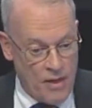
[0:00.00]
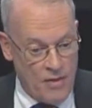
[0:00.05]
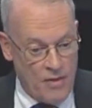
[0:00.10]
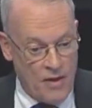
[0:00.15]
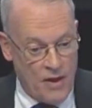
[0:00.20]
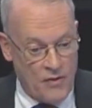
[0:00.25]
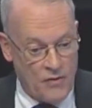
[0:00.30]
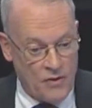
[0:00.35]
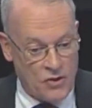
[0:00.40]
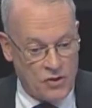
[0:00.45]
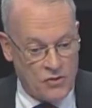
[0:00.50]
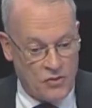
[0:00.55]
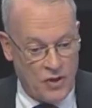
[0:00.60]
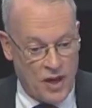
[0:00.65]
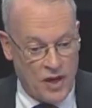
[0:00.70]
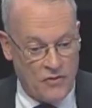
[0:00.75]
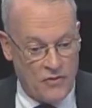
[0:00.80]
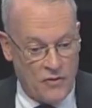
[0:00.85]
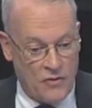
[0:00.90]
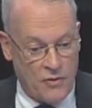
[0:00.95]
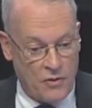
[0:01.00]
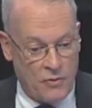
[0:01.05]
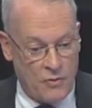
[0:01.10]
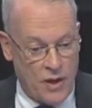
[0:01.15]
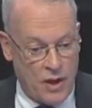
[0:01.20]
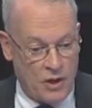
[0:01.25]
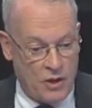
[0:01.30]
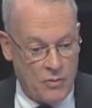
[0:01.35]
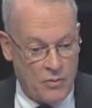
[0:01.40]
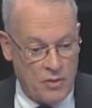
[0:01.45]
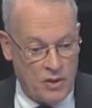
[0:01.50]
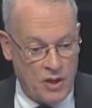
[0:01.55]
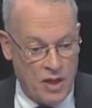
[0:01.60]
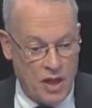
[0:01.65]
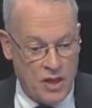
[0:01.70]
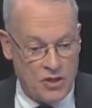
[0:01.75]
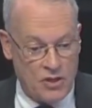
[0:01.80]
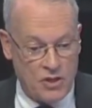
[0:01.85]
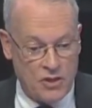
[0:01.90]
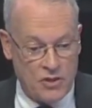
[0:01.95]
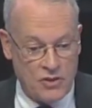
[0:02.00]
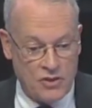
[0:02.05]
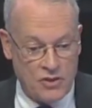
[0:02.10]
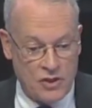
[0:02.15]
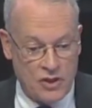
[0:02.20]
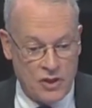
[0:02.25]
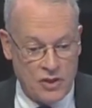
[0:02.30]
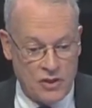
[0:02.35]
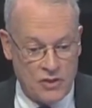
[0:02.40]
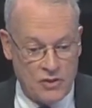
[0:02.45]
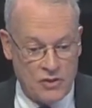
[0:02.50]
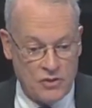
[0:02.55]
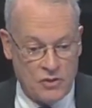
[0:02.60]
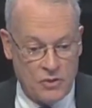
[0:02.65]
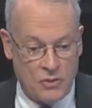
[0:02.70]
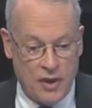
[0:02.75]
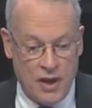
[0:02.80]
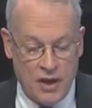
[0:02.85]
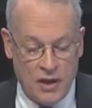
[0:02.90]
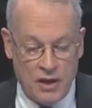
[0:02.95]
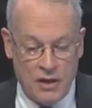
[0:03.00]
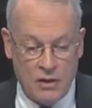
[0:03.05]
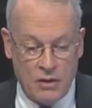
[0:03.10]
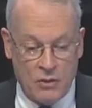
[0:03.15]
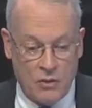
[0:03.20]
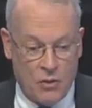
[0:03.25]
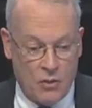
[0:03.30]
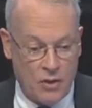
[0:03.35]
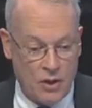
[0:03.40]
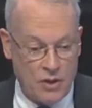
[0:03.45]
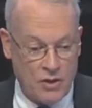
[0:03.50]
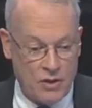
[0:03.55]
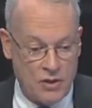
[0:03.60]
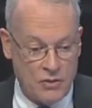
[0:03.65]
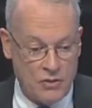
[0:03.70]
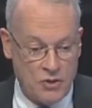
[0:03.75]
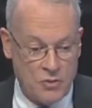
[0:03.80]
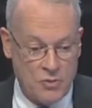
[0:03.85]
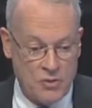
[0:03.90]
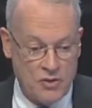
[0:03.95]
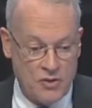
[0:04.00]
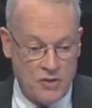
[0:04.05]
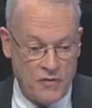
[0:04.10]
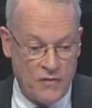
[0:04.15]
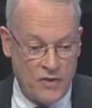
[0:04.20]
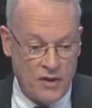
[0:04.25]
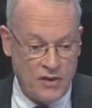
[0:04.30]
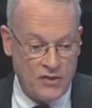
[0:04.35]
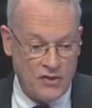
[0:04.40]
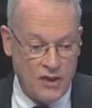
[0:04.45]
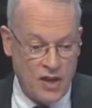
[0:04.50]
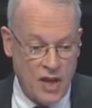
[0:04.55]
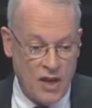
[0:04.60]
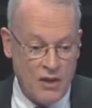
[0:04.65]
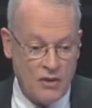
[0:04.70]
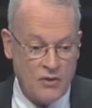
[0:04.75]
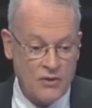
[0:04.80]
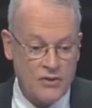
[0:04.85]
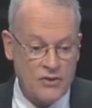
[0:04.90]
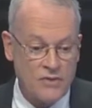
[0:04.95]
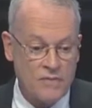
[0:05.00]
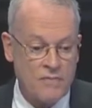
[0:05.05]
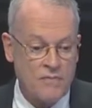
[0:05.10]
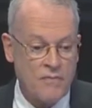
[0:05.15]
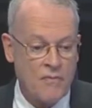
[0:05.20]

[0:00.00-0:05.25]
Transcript: Then the strength of the recommendations is graded according to specific scales.